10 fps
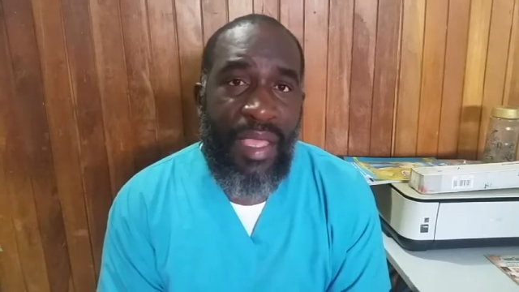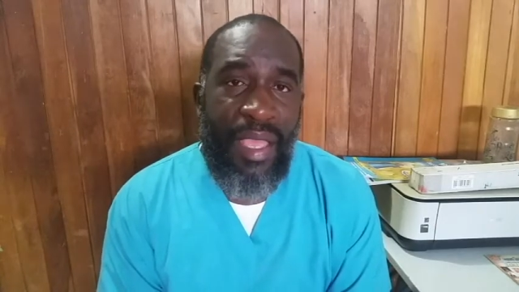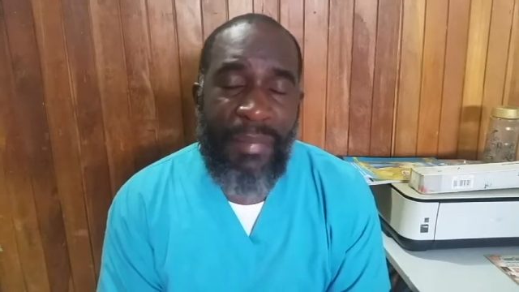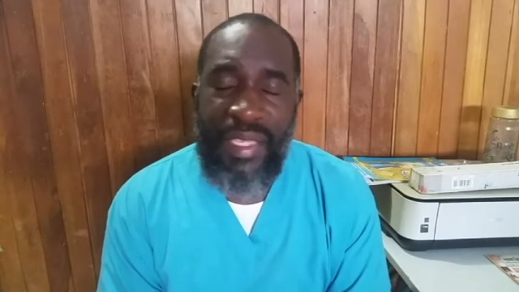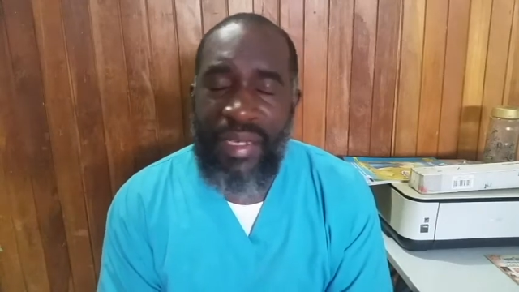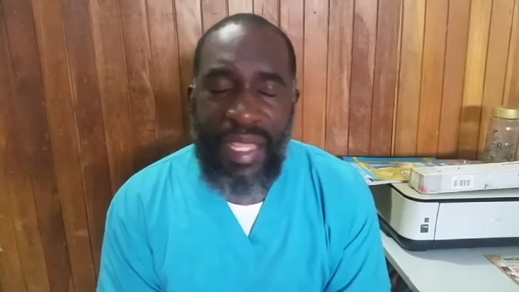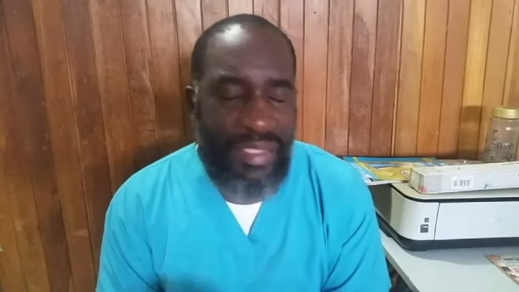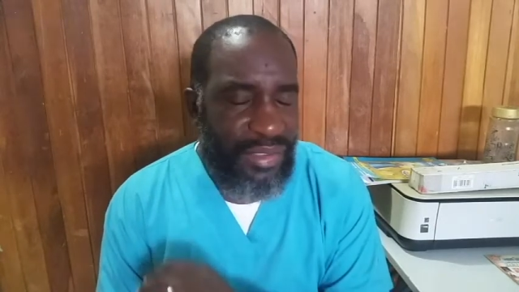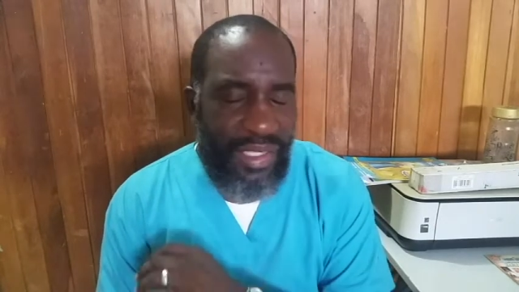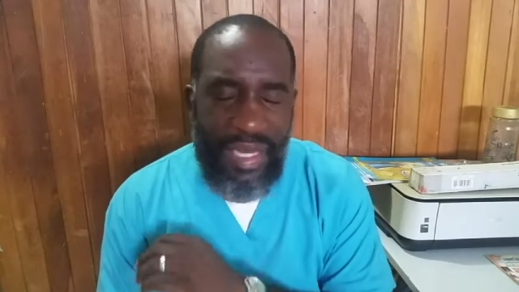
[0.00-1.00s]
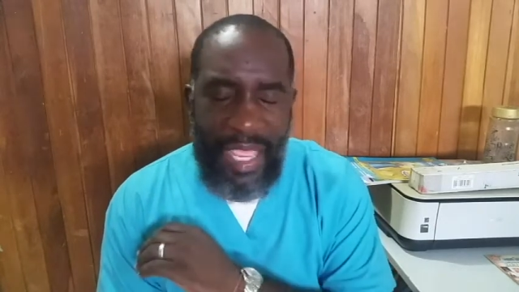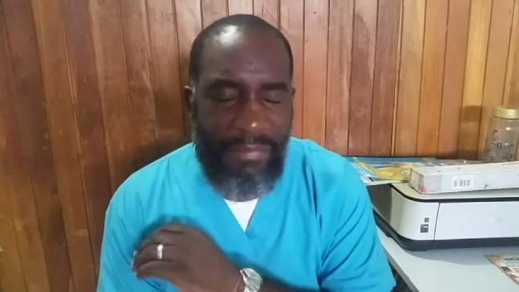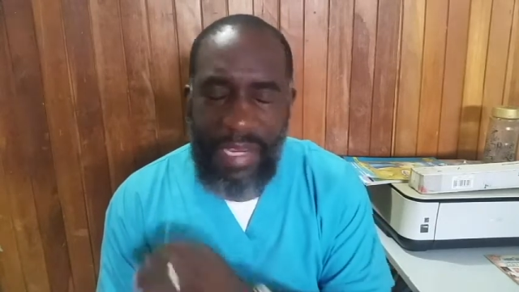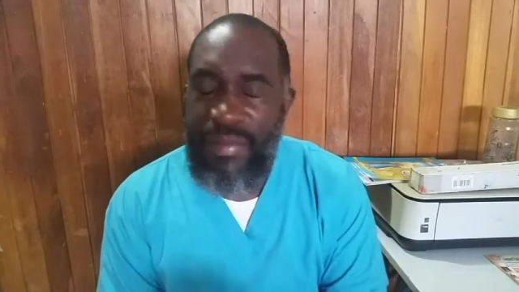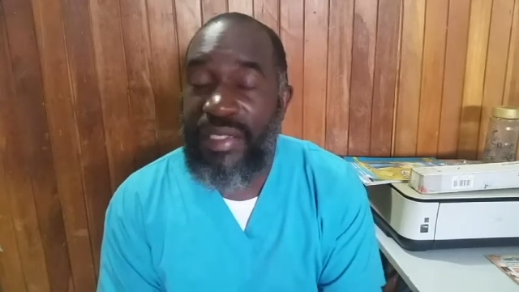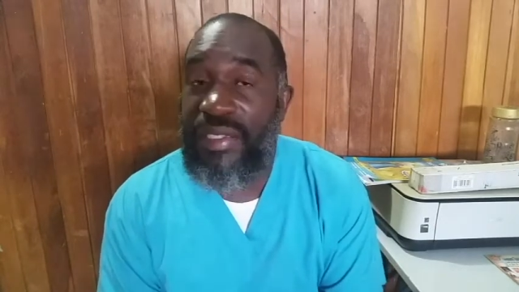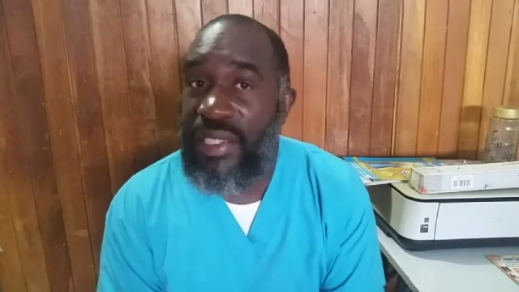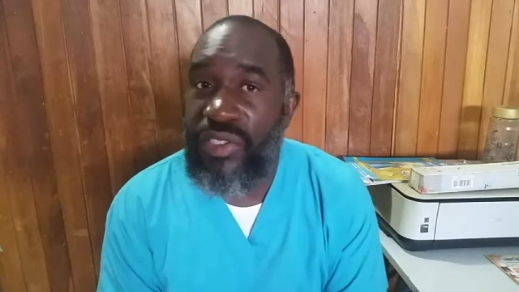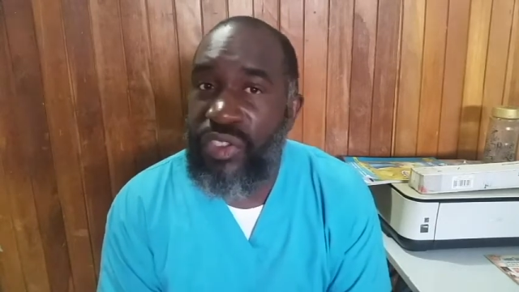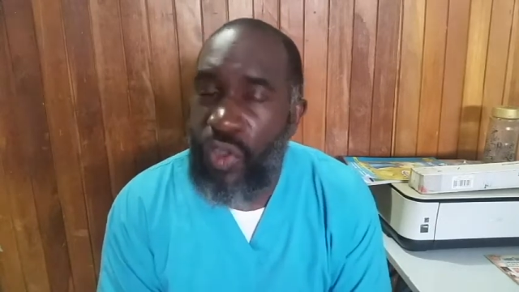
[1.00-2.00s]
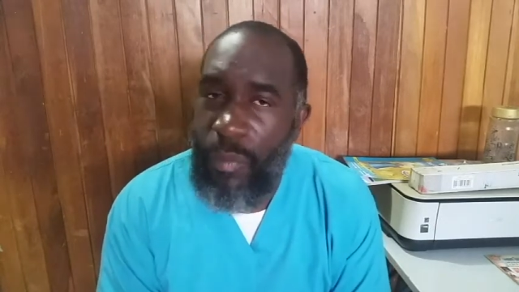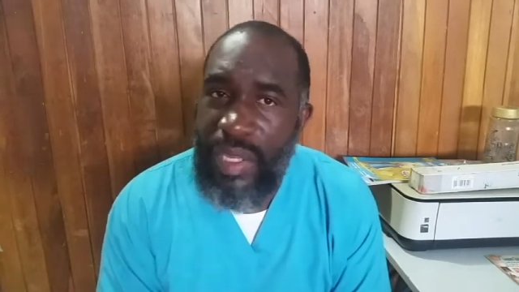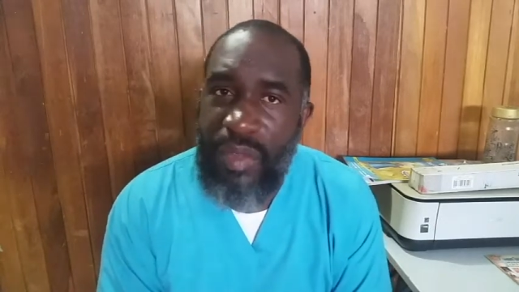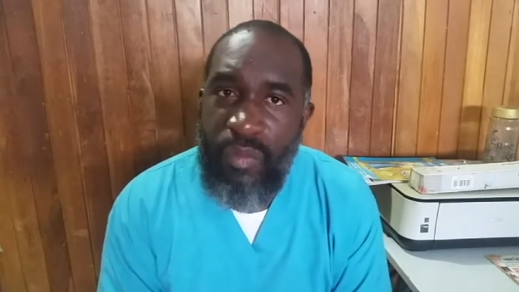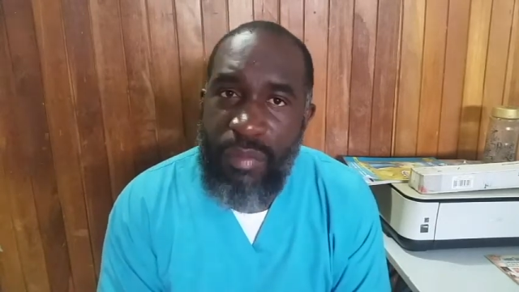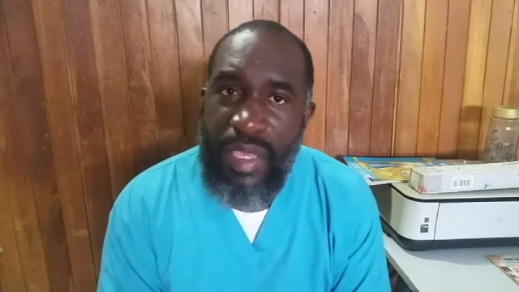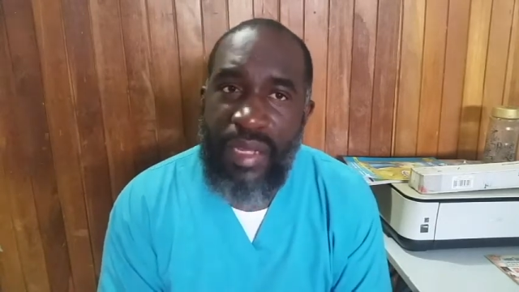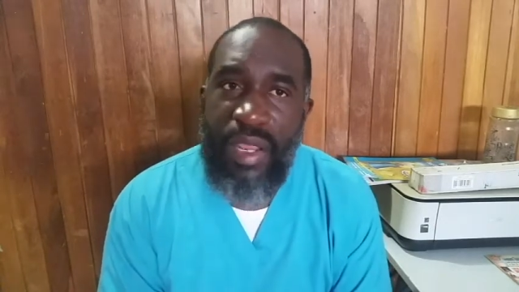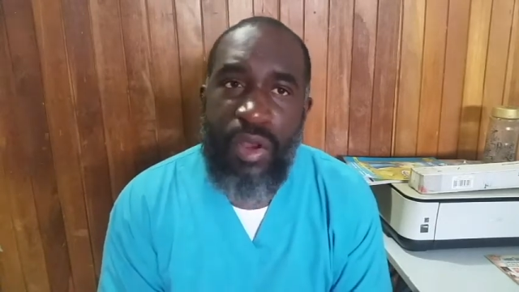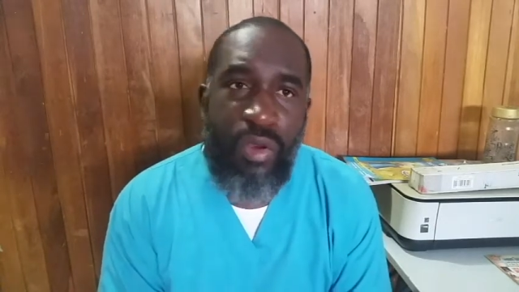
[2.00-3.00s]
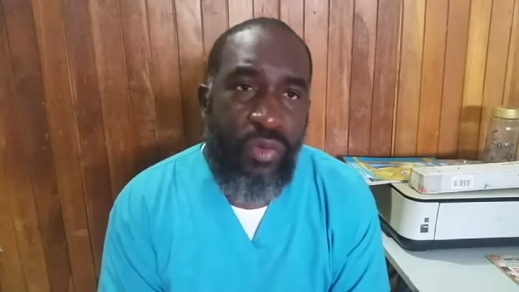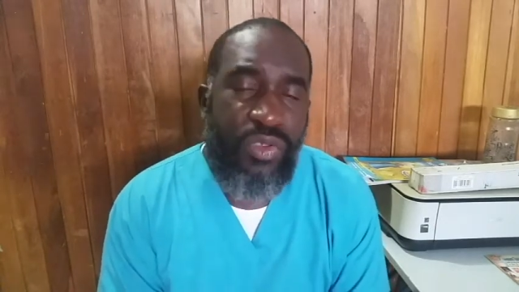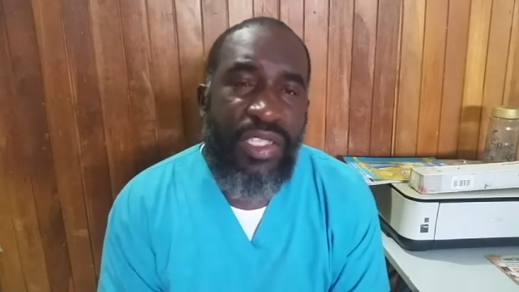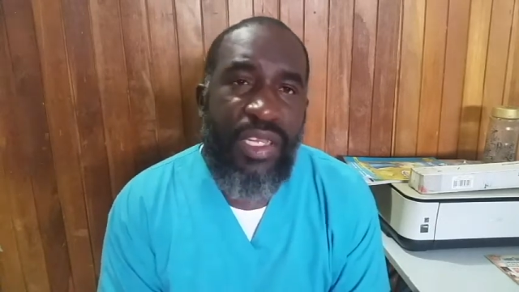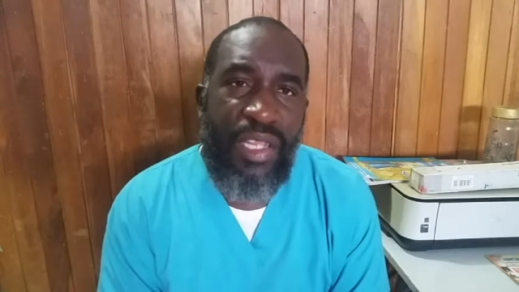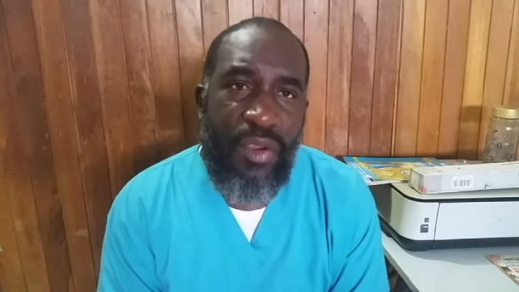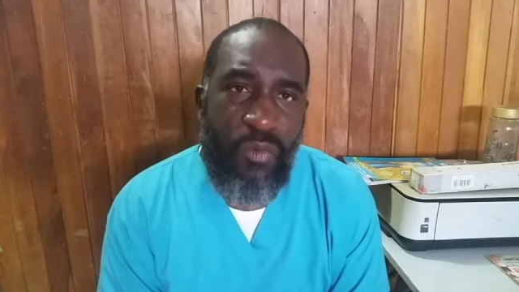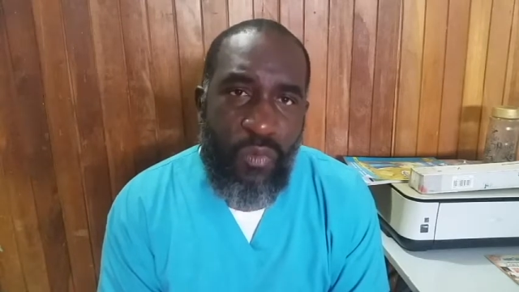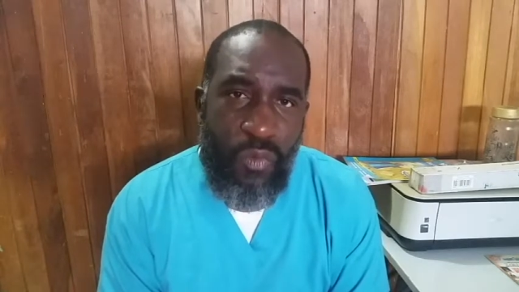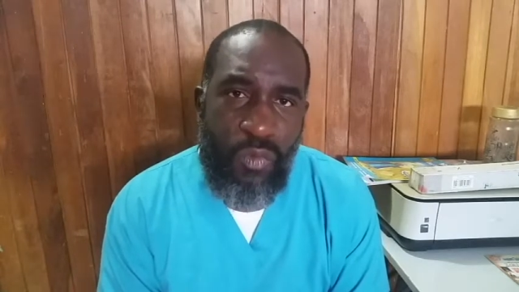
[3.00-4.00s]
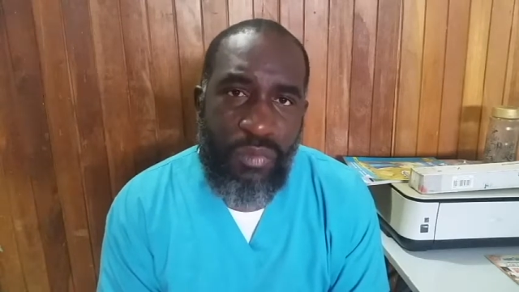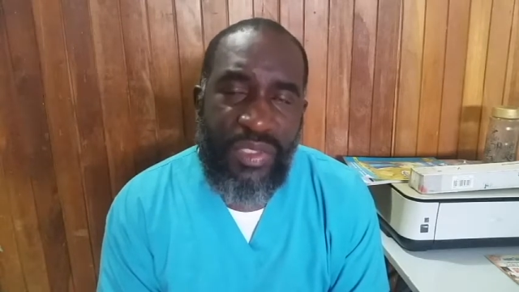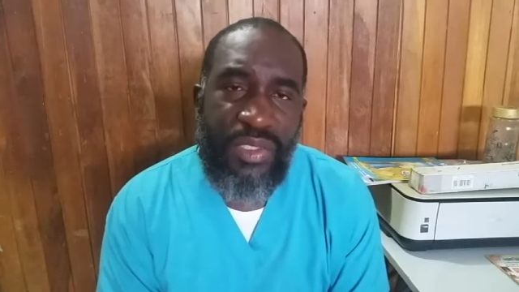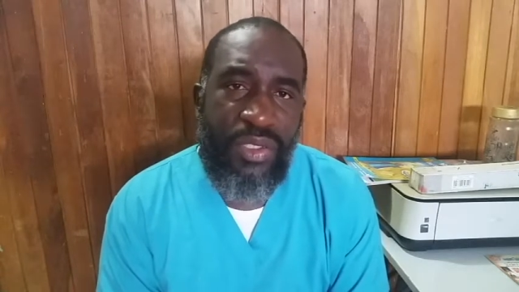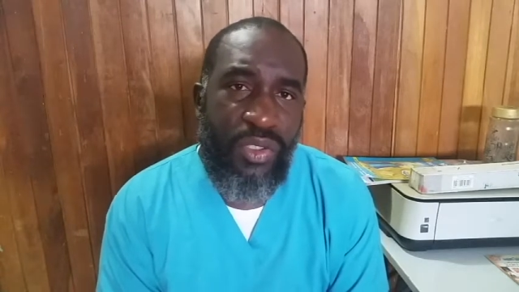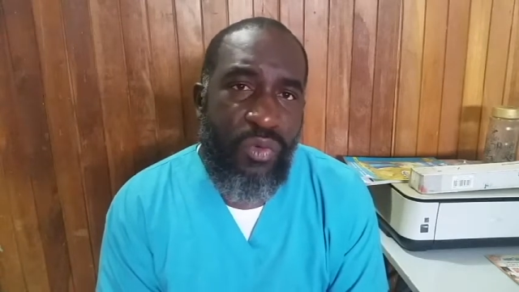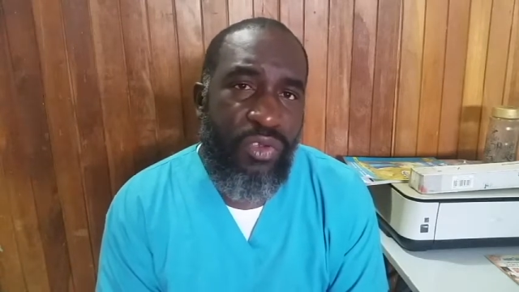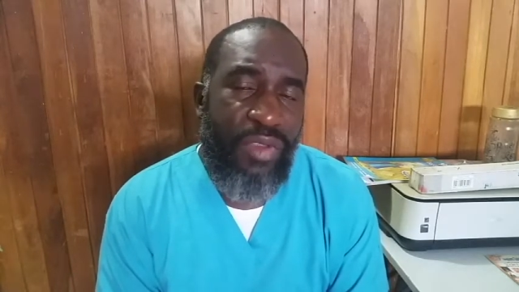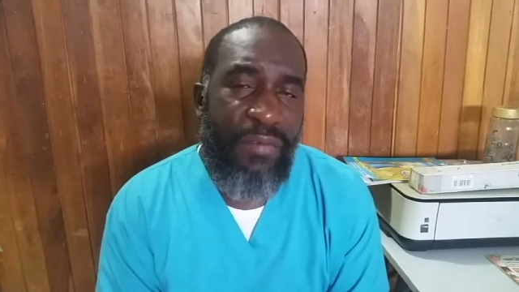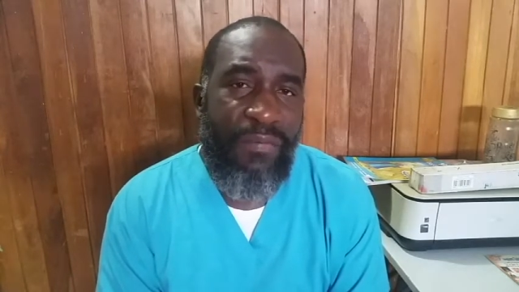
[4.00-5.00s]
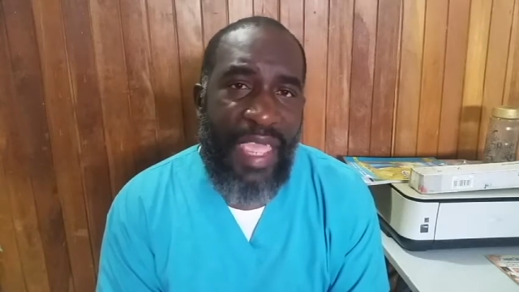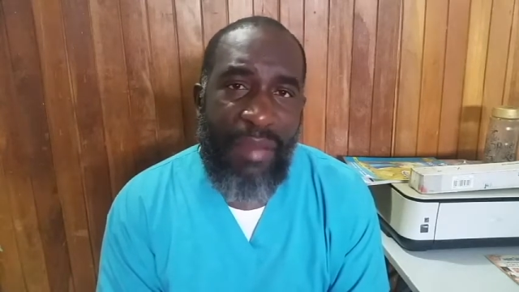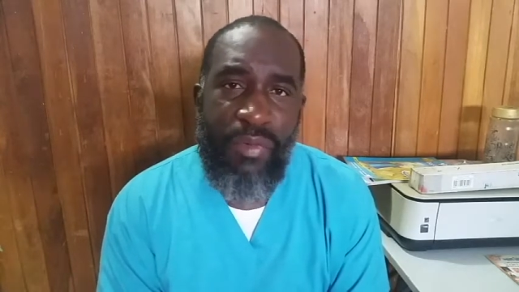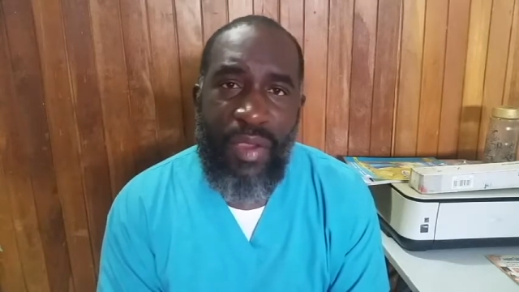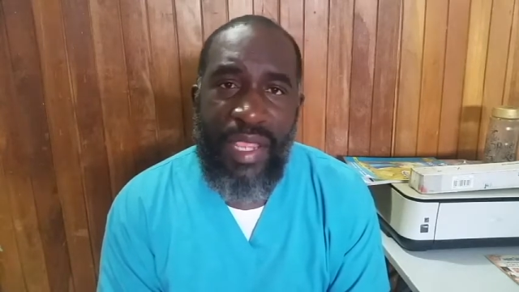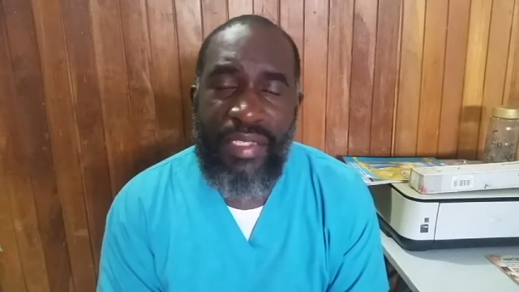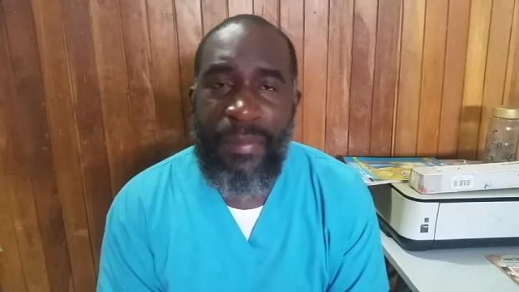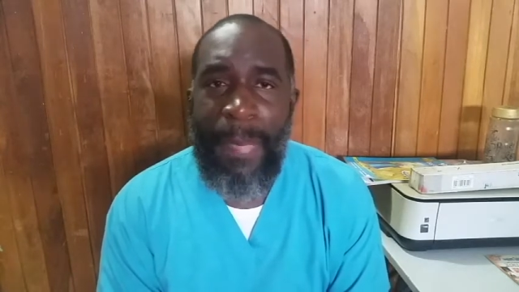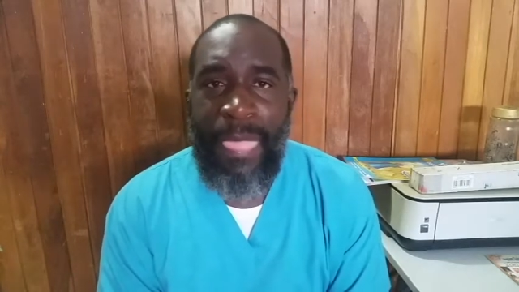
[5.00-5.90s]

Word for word: I mean, as I said, I've never seen so many women losing their wombs to uterine fibroids.